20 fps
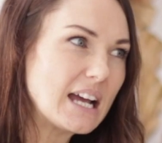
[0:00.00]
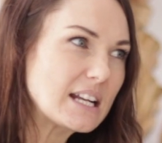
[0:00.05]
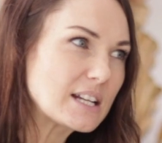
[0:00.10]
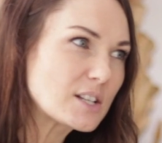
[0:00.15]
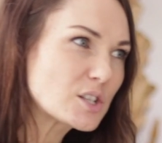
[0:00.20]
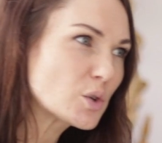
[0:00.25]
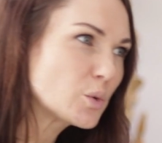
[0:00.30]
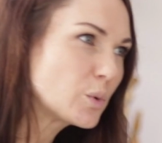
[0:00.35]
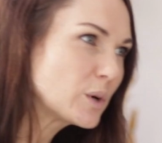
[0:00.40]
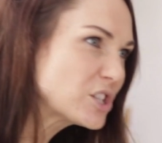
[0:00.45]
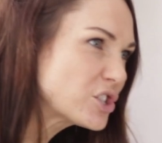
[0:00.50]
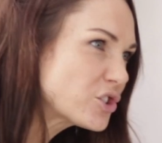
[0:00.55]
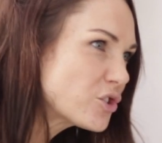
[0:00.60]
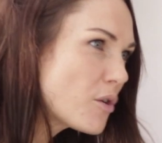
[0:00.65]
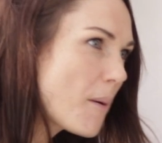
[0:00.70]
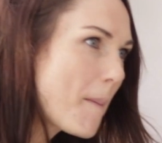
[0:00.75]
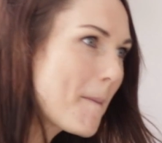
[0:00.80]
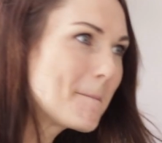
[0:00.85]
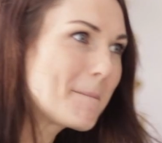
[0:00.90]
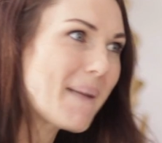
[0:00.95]
of twist you
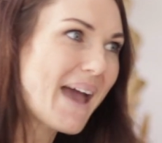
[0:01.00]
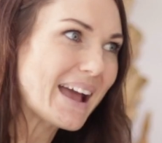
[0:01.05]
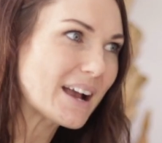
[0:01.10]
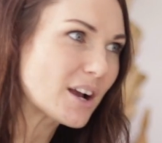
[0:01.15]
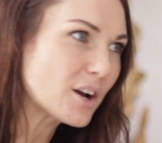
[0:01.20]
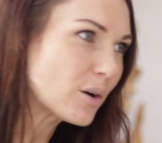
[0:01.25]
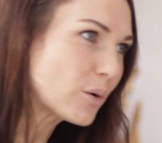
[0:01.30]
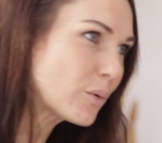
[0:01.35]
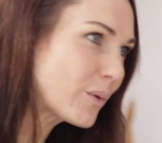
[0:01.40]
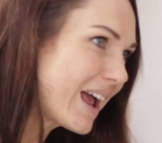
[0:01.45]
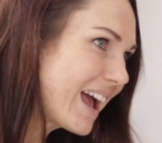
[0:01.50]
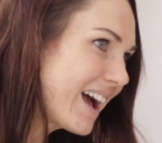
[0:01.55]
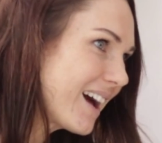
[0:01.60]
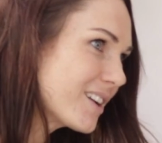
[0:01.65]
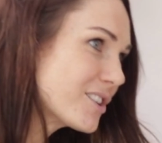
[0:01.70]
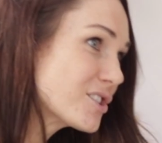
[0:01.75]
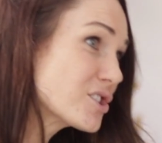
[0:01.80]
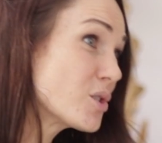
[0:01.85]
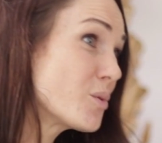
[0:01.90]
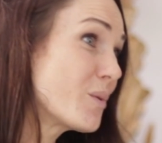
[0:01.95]
back
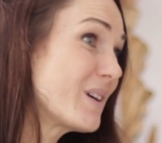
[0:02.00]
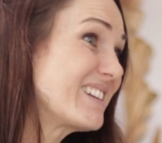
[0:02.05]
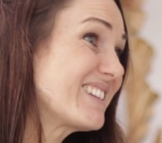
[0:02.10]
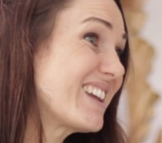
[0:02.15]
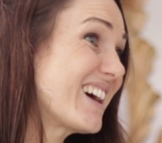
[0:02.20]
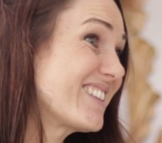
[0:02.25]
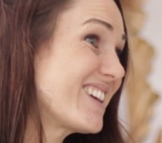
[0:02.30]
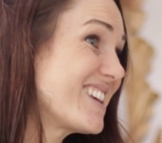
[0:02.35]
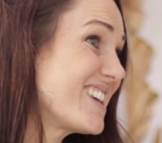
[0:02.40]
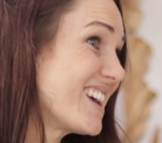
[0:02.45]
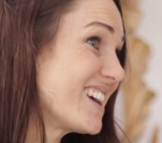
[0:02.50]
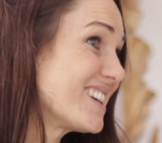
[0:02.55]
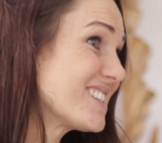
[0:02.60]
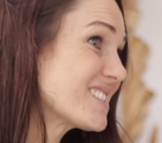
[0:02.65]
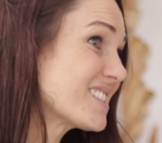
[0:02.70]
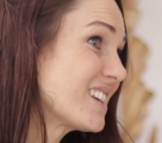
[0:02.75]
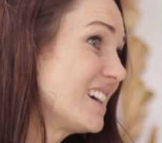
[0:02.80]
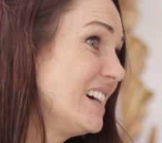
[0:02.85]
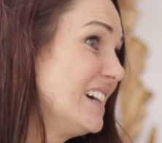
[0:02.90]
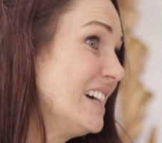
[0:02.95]
around to another yes.
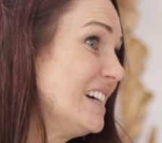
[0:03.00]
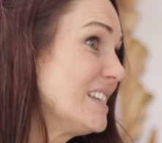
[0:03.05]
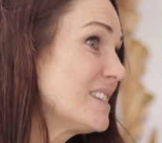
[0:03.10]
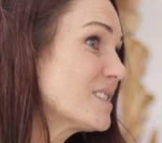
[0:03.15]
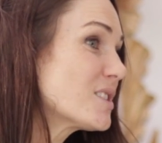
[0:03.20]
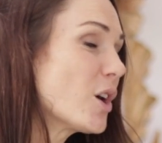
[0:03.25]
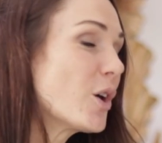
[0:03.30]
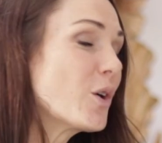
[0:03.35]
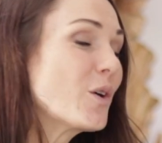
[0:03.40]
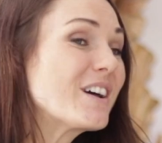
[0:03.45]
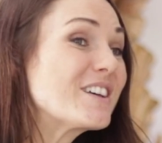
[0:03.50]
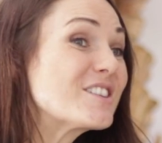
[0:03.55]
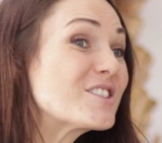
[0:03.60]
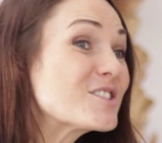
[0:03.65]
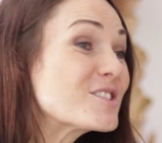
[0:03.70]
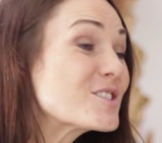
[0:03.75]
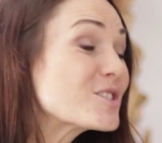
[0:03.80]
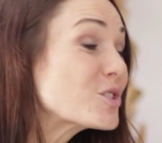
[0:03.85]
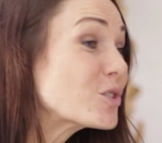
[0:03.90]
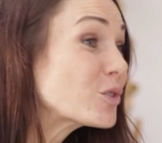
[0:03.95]
So
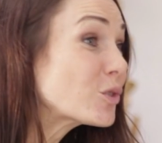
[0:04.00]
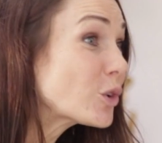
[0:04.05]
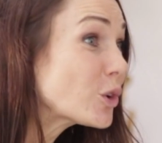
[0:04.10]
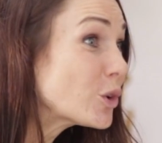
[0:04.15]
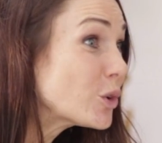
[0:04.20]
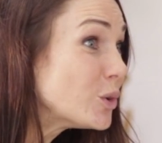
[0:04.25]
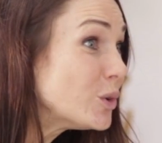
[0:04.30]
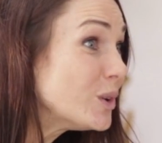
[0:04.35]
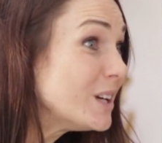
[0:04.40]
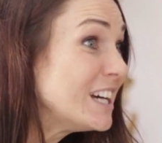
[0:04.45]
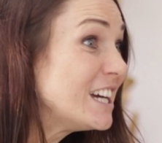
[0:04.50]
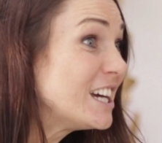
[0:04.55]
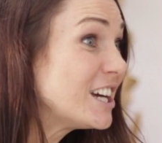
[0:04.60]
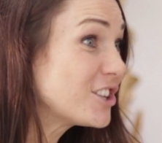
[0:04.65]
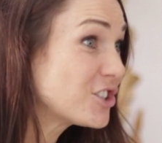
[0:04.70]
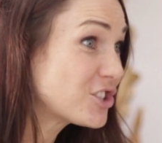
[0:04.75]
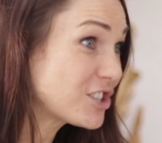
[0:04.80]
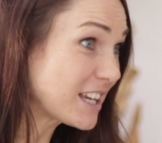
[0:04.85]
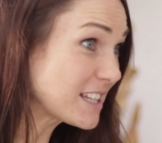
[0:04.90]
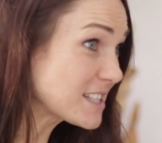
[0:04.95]
screw
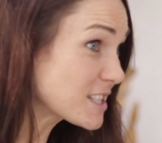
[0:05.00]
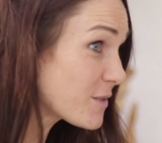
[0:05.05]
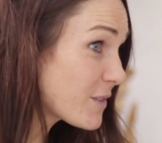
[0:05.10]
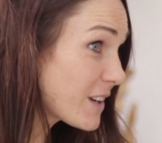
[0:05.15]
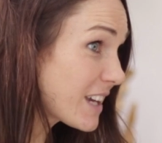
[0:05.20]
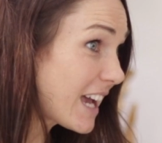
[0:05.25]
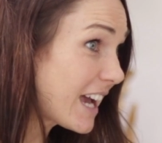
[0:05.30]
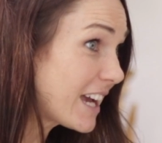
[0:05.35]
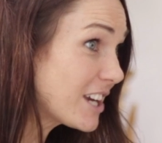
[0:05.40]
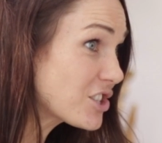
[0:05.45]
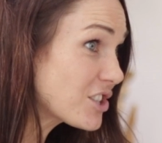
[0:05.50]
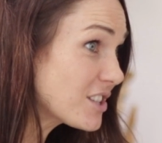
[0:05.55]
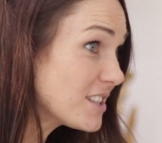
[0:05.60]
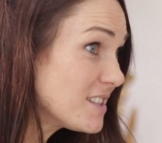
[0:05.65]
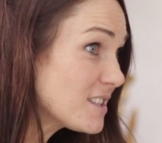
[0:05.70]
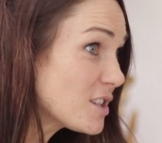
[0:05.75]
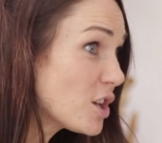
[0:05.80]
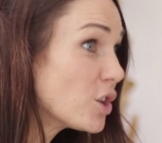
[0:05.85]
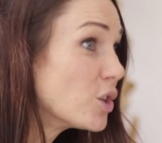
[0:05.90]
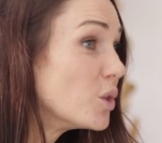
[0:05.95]

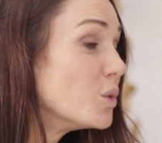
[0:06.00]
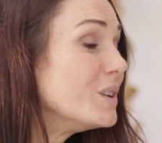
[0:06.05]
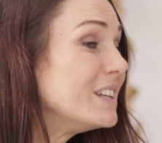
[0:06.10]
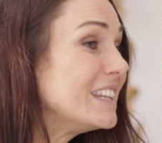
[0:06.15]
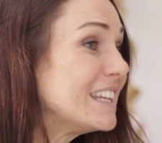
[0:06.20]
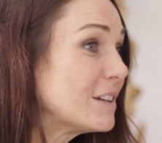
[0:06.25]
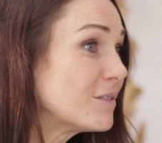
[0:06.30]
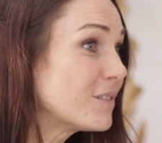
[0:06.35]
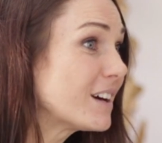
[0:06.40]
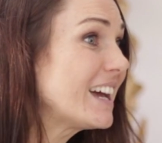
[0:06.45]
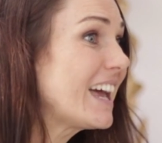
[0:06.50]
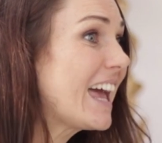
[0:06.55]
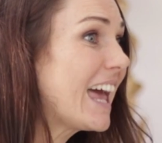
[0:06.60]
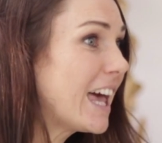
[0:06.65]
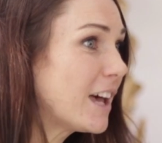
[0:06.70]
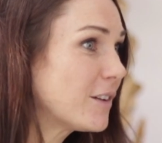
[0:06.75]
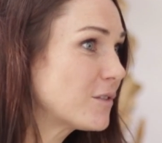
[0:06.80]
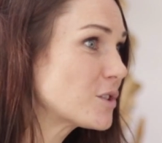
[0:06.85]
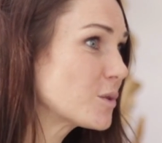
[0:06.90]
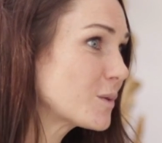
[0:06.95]
justifications. You never
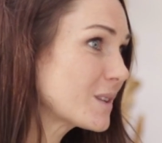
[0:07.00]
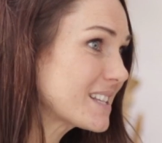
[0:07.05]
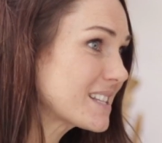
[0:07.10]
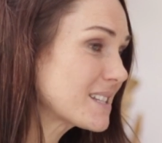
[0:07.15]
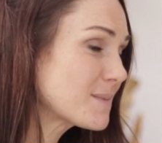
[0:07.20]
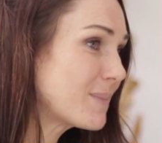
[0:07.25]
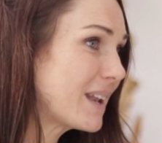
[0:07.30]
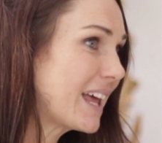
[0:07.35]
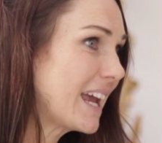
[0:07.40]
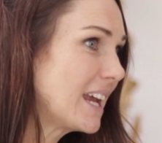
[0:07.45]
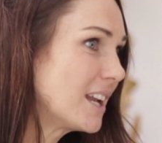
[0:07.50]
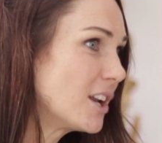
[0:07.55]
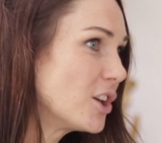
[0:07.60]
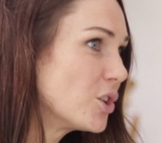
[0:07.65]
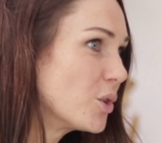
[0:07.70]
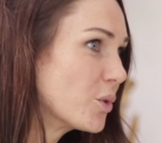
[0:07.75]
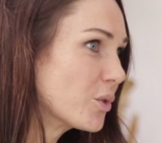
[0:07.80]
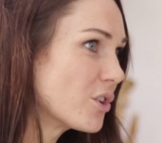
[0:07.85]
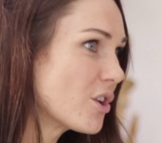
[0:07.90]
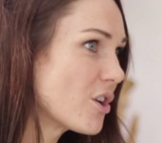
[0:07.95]
have to explain
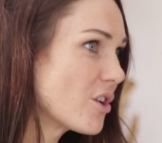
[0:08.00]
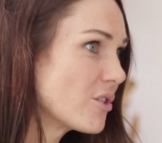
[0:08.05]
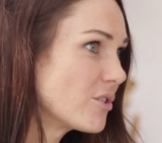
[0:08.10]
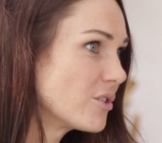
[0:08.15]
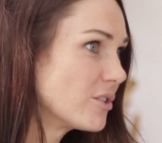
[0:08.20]
your no.